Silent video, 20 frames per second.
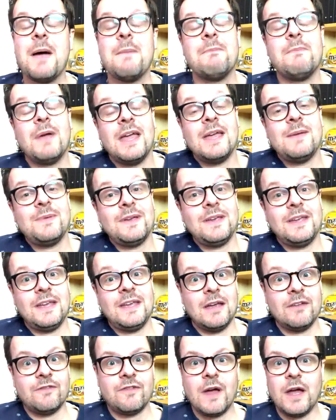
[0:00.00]
Maybe,
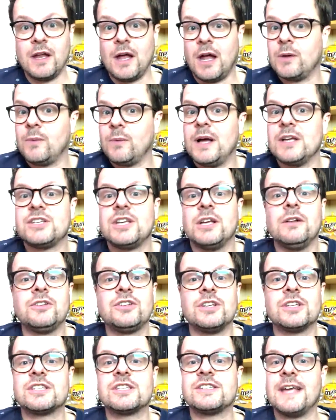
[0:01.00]
and otherwise he'll
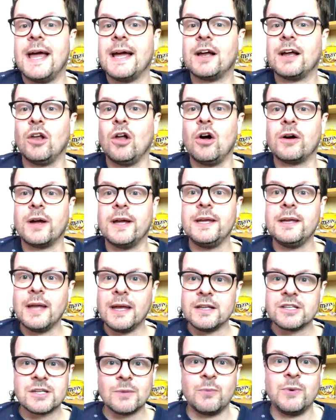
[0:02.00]
just tag along.
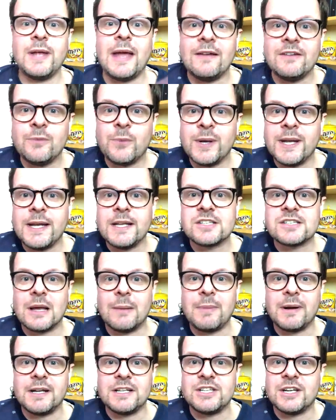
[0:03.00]
So we need
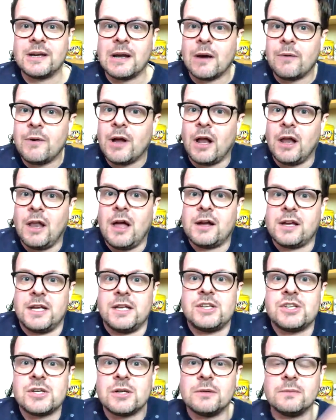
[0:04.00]
somebody to carry our luggage.